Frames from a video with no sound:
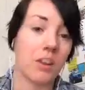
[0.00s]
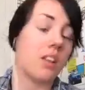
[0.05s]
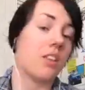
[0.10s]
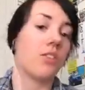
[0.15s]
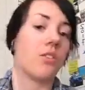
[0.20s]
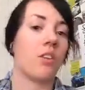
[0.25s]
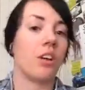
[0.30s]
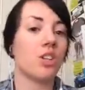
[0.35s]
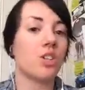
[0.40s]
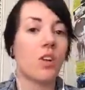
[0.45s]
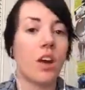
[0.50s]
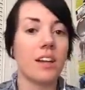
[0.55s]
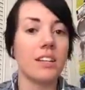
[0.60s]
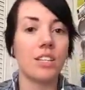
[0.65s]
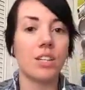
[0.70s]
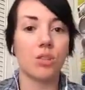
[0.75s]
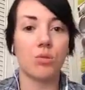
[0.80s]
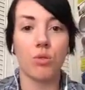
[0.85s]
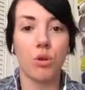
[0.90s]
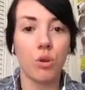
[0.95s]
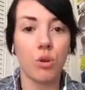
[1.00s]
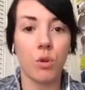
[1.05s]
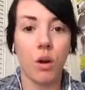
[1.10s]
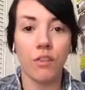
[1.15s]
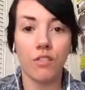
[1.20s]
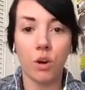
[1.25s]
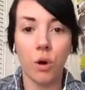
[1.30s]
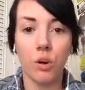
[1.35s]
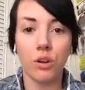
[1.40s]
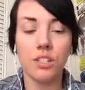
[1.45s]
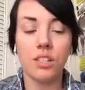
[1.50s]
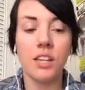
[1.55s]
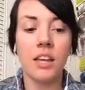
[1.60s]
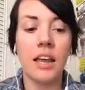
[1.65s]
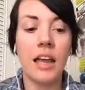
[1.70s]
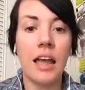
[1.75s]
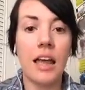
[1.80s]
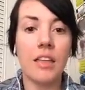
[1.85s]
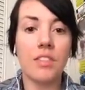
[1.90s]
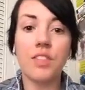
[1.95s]
They're not trying to throw you off course.
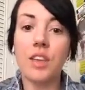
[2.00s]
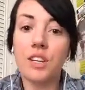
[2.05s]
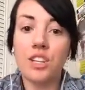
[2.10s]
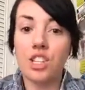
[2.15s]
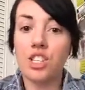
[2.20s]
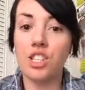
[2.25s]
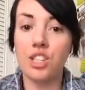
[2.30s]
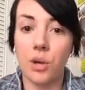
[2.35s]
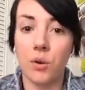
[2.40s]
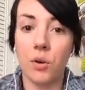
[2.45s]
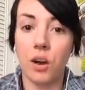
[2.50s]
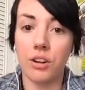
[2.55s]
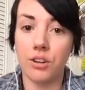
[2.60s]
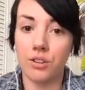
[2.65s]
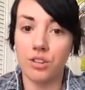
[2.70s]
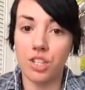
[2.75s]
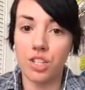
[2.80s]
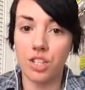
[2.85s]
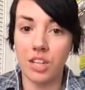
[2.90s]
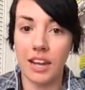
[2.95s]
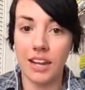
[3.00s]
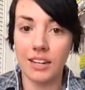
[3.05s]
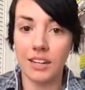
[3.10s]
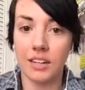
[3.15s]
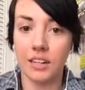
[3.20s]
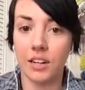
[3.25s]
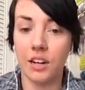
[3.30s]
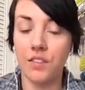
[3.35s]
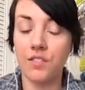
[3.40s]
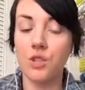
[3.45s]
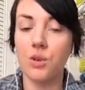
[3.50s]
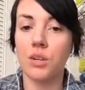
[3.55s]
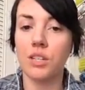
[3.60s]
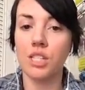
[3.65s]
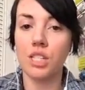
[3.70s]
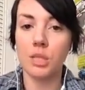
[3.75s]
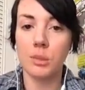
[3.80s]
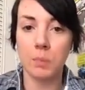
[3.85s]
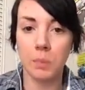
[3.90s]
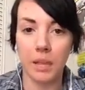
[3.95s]
They just don't understand it enough to
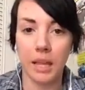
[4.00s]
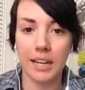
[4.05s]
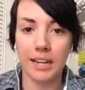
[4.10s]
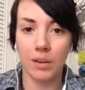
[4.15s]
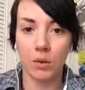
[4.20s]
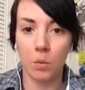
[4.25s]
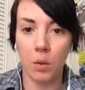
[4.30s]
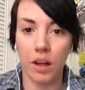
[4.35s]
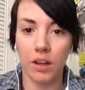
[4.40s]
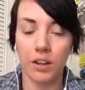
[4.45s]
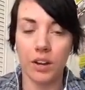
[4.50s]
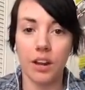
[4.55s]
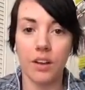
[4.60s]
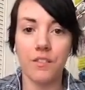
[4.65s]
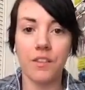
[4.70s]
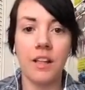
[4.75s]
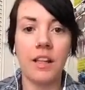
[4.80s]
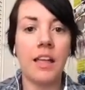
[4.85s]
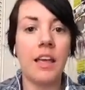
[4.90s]
explain it well enough.